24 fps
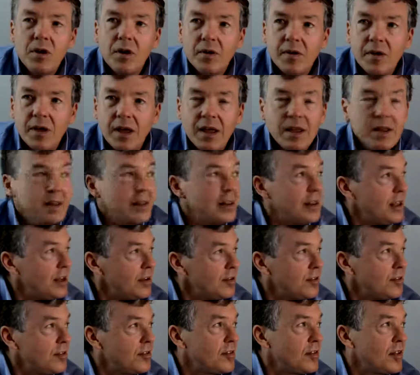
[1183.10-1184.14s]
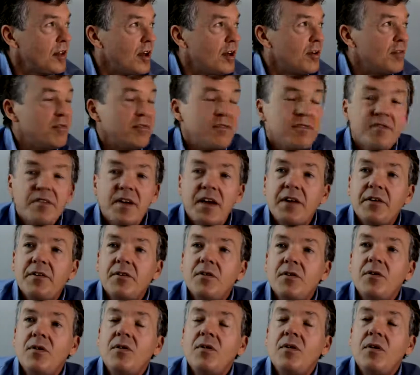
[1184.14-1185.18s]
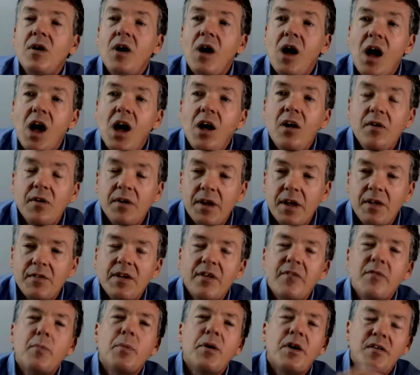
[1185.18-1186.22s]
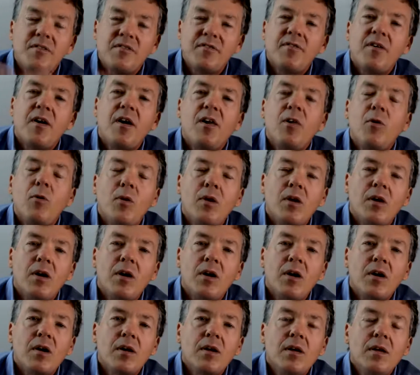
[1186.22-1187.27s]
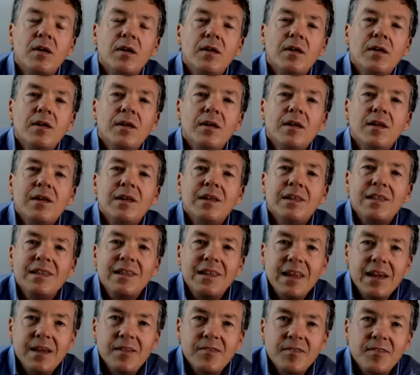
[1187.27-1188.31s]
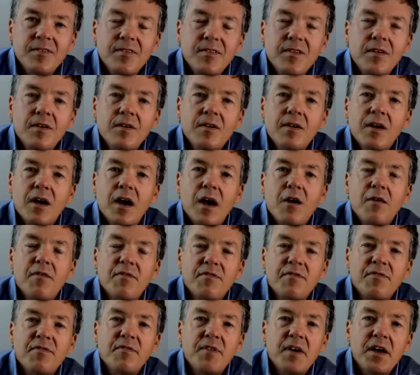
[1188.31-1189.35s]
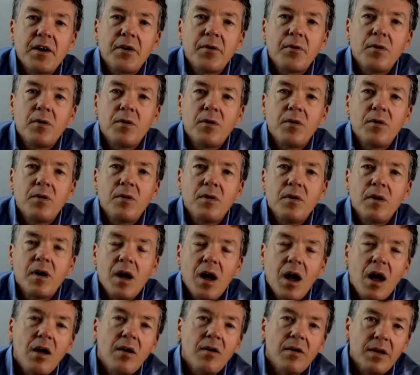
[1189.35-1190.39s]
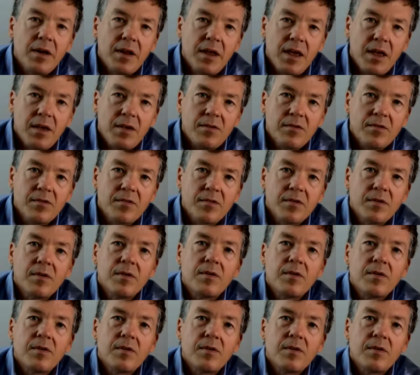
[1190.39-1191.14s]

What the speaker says: Okay, list of federal holidays. Everybody follow along. List of federal holidays.